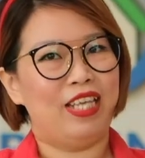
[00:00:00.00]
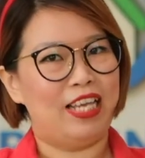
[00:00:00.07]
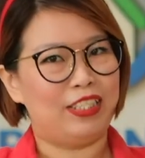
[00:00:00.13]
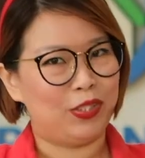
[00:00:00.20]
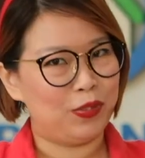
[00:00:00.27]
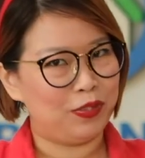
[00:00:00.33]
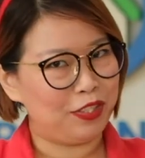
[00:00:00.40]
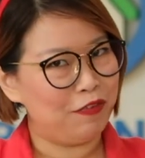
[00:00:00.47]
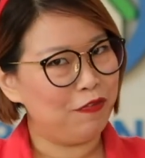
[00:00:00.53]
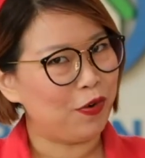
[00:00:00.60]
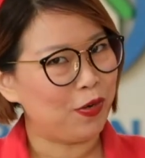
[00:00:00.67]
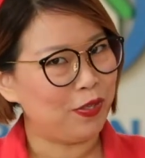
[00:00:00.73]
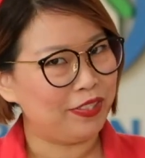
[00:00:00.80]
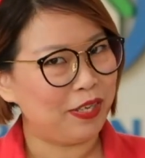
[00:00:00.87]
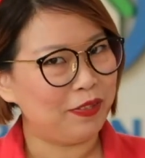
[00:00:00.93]
exclusive
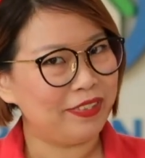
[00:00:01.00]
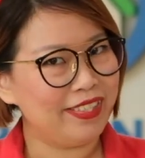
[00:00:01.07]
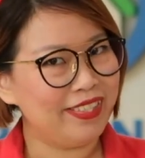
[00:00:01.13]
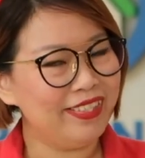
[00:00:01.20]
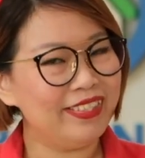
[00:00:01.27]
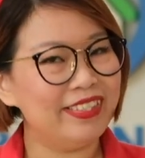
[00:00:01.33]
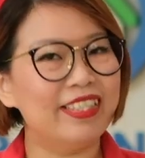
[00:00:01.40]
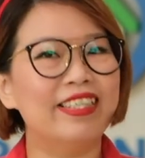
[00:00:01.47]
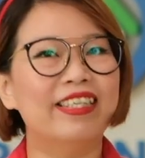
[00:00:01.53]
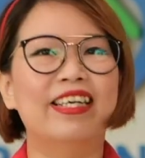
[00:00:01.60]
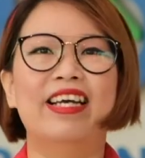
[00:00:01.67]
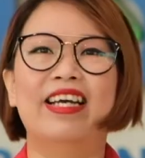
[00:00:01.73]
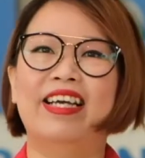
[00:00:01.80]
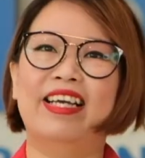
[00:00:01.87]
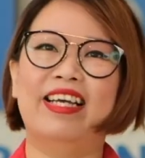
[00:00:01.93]
for consultants,
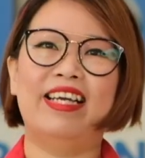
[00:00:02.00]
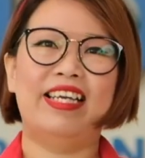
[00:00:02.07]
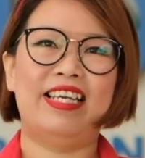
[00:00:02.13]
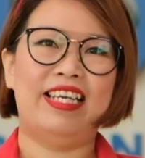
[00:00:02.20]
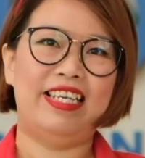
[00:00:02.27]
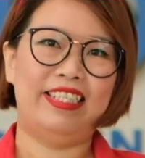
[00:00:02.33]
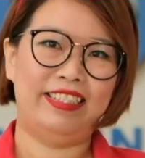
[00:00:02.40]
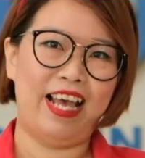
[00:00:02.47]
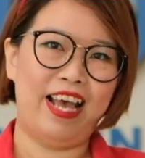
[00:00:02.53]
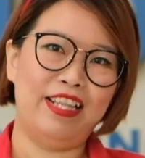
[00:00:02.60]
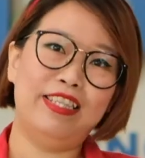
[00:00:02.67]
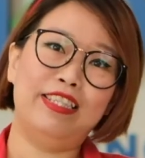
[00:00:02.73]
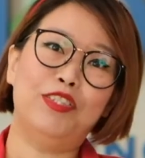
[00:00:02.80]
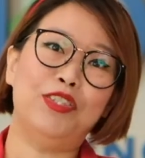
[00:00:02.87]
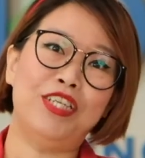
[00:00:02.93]
is at
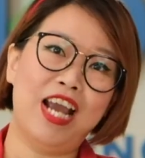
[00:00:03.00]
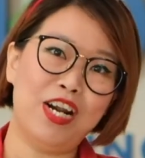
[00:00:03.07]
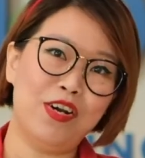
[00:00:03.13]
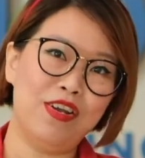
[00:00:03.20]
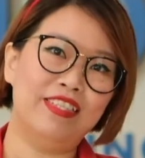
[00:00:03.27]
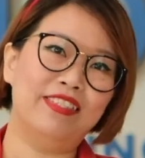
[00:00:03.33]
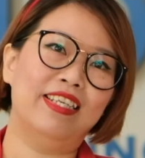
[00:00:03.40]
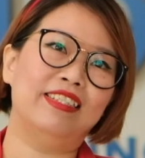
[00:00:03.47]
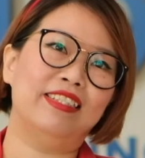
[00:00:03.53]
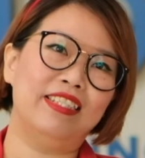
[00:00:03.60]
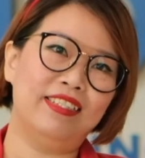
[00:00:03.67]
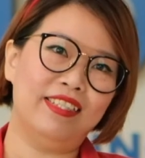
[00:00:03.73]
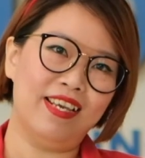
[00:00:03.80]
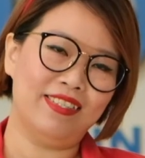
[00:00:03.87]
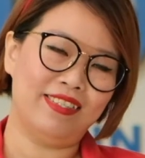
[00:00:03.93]

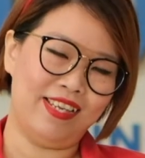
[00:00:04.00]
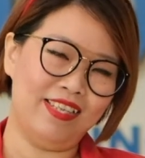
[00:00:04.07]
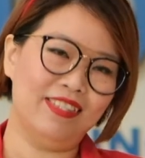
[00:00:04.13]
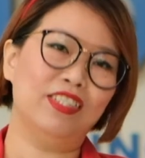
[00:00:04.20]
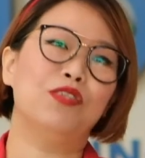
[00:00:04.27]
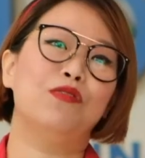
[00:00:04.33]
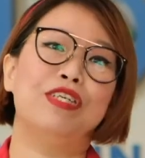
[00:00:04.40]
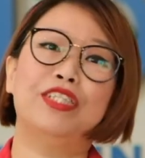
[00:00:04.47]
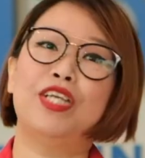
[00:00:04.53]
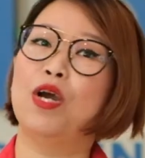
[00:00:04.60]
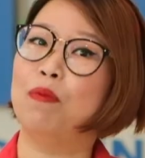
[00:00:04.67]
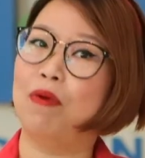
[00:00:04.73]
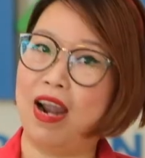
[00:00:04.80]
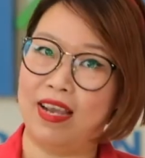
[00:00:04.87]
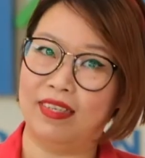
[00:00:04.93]
366
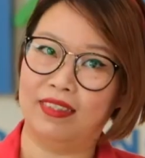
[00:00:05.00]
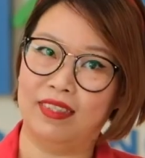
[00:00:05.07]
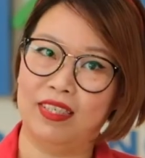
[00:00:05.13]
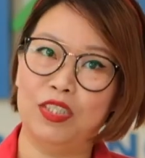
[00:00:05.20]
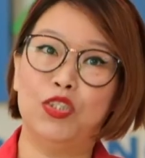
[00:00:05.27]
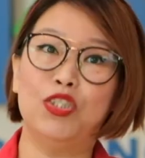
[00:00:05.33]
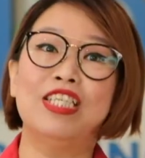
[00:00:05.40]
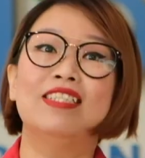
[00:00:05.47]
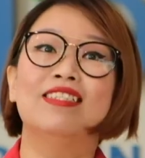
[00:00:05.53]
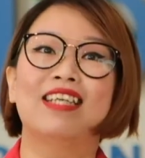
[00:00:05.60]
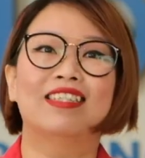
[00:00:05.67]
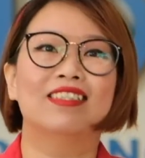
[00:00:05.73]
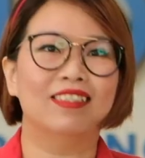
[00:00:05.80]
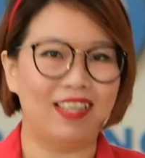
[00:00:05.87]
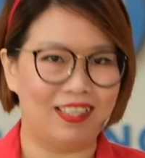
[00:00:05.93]
retail price,
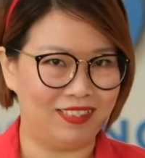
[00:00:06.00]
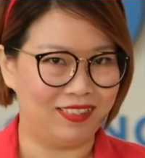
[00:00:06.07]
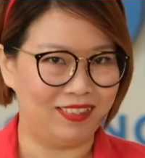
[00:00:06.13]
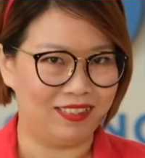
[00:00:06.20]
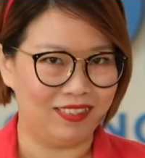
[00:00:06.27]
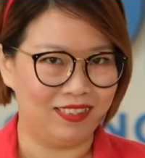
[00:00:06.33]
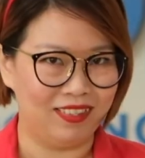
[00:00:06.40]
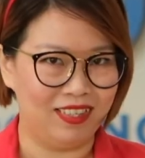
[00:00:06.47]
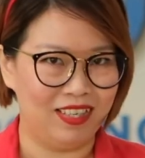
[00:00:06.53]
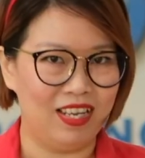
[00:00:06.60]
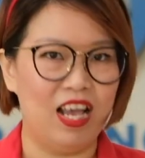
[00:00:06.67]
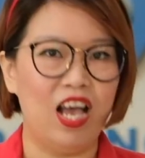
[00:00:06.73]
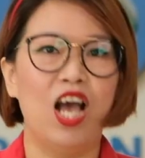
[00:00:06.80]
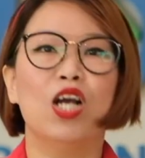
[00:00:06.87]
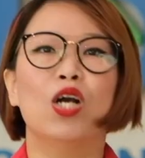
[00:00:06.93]
366.
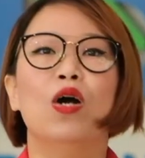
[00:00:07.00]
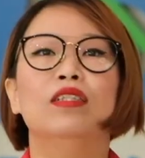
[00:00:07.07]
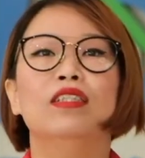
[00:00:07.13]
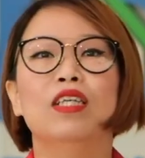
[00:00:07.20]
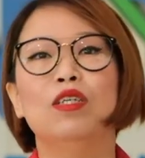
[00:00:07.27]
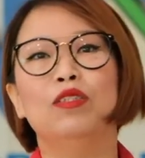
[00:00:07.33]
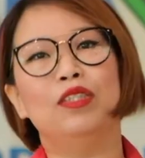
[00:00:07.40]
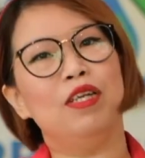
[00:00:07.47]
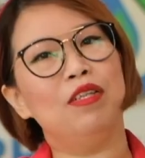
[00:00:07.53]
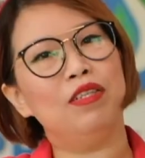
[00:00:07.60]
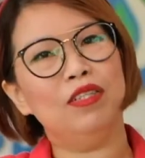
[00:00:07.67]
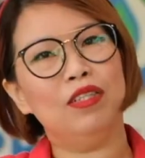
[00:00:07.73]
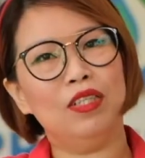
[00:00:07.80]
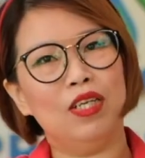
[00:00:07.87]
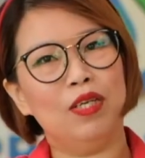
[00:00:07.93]
Consultant